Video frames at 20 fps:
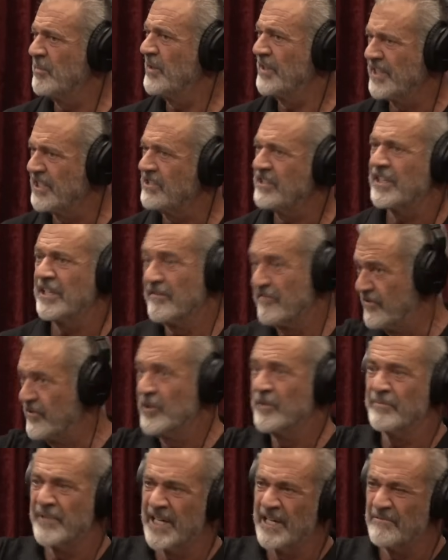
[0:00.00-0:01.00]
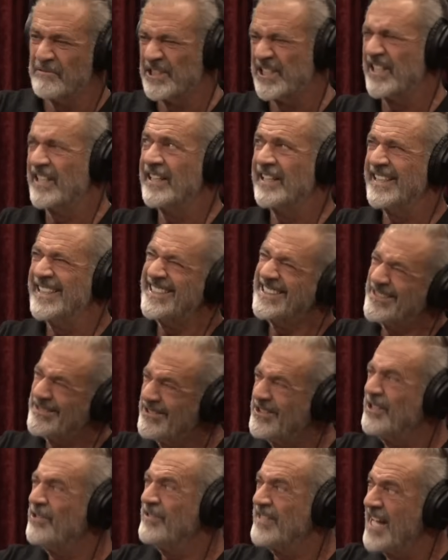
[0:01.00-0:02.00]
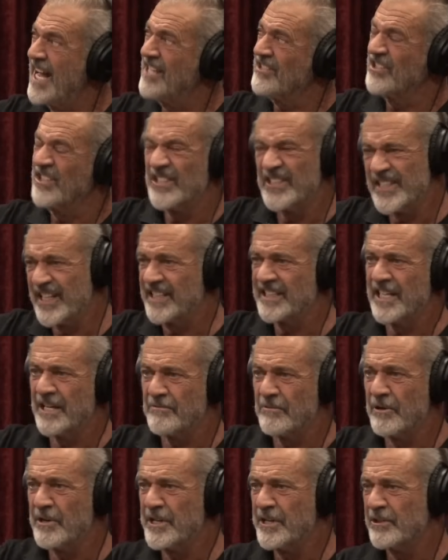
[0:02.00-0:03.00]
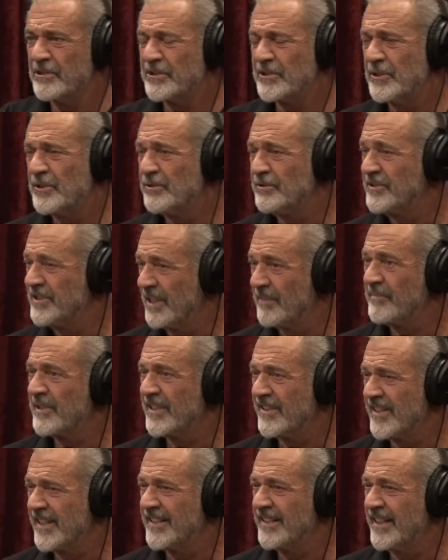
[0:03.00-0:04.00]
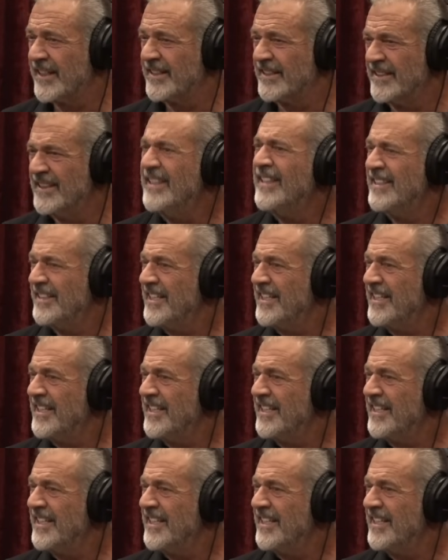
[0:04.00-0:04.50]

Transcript: but this confirmed that it was at least 2,600 years old, something like that.